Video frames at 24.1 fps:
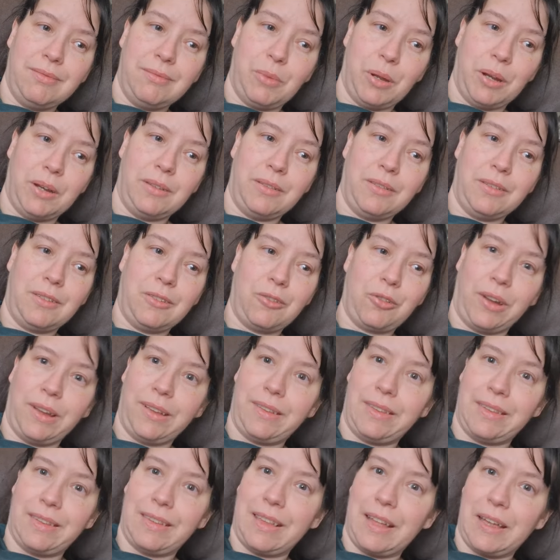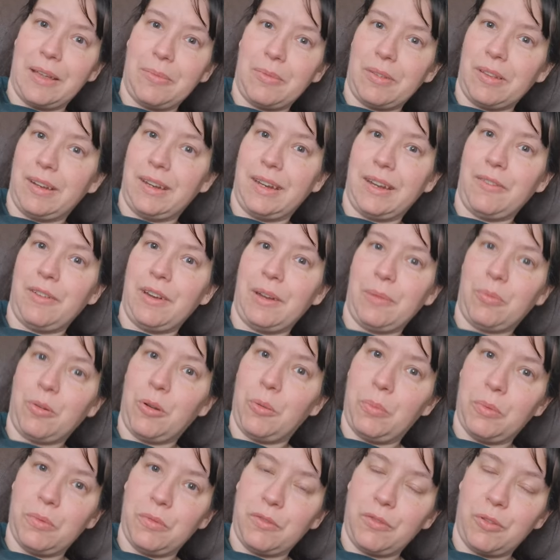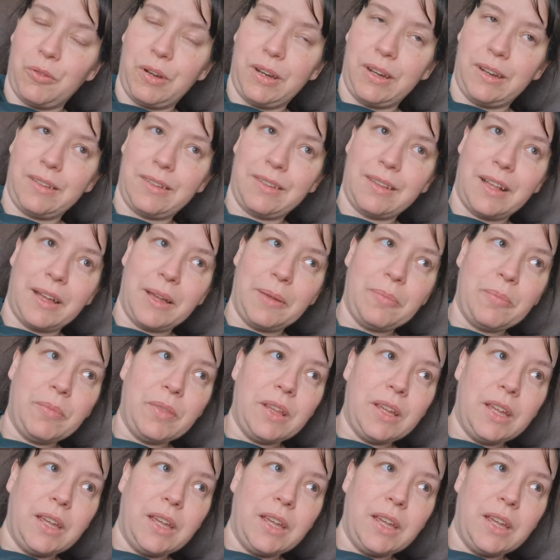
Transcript: went straight to sleep. So I didn't have any problems falling asleep.